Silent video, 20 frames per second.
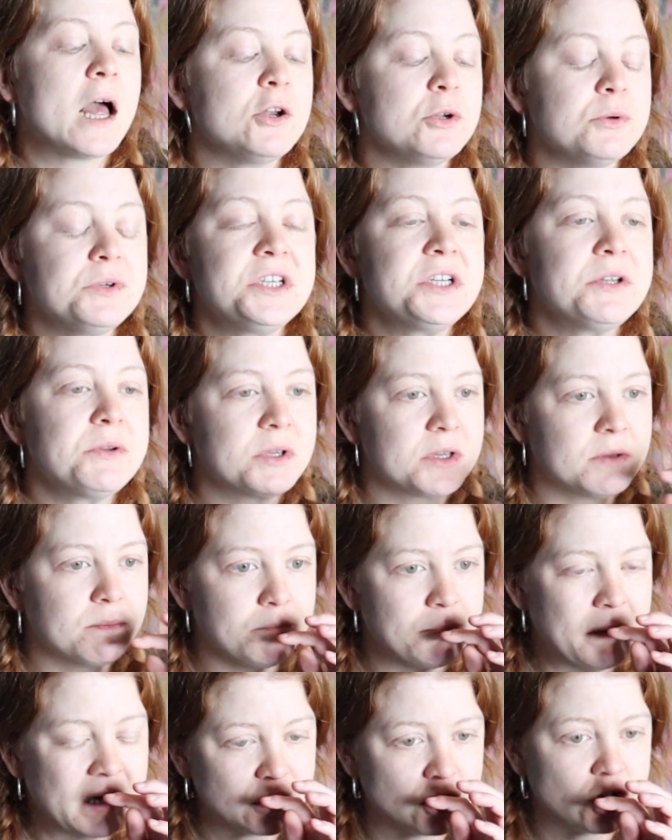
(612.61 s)
I know I didn't
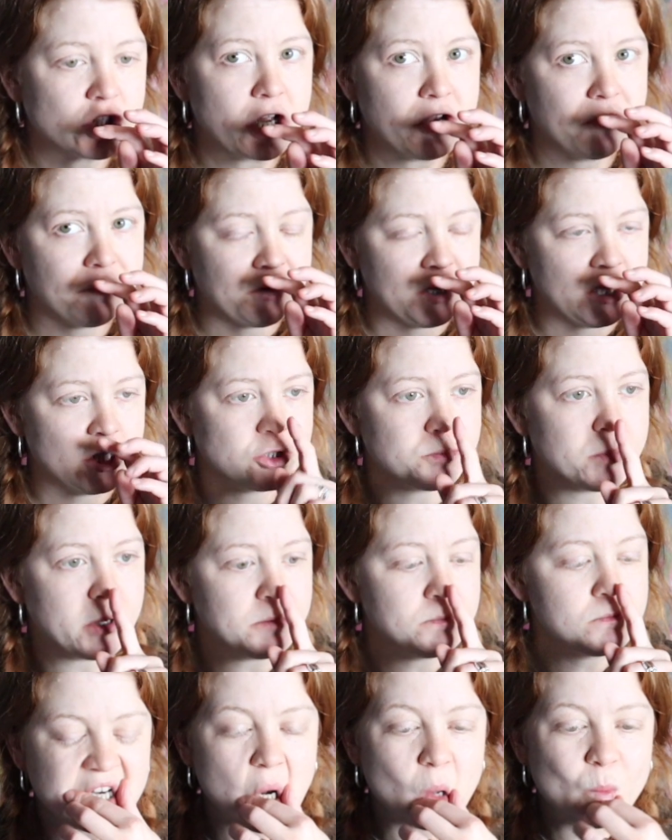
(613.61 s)
manage to get it finished,
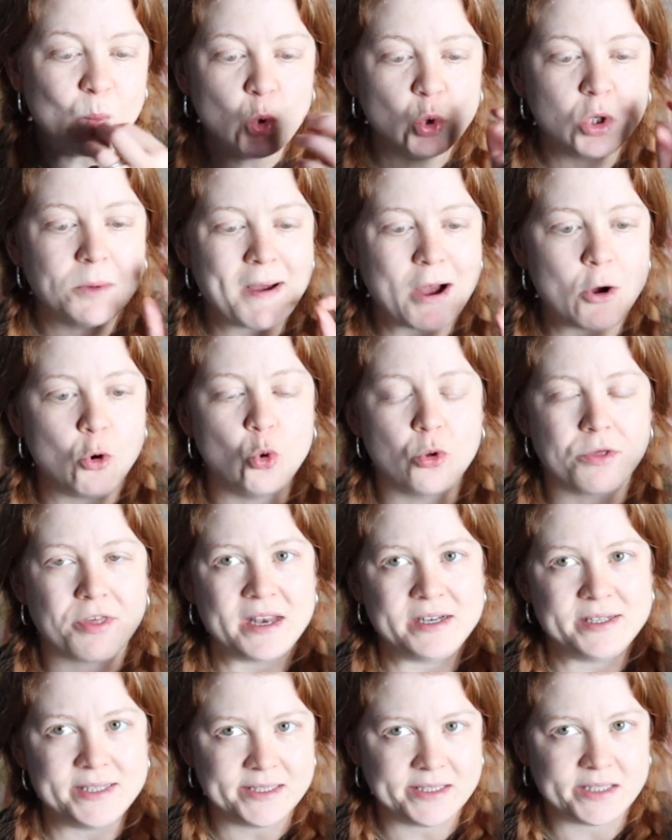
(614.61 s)
and I'm all about
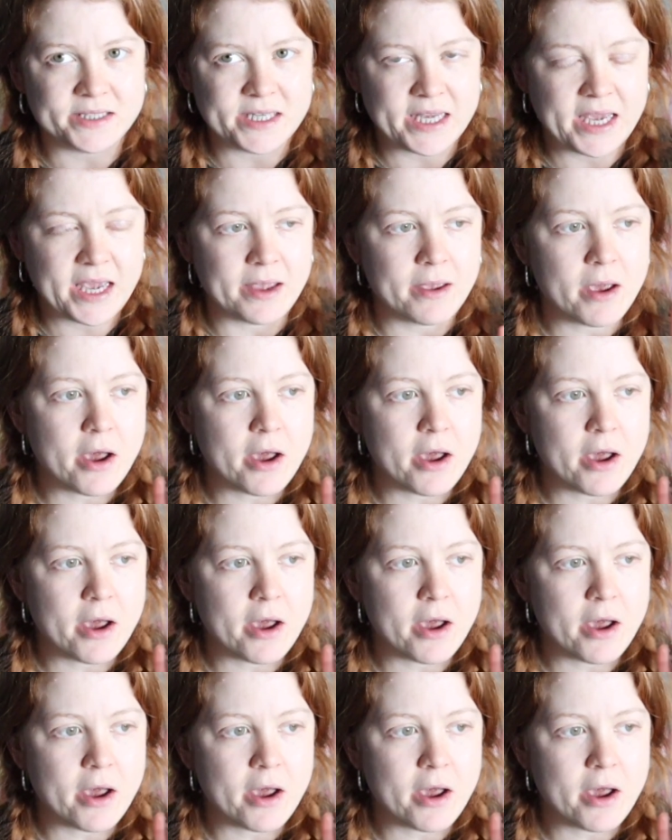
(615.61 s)
authenticity.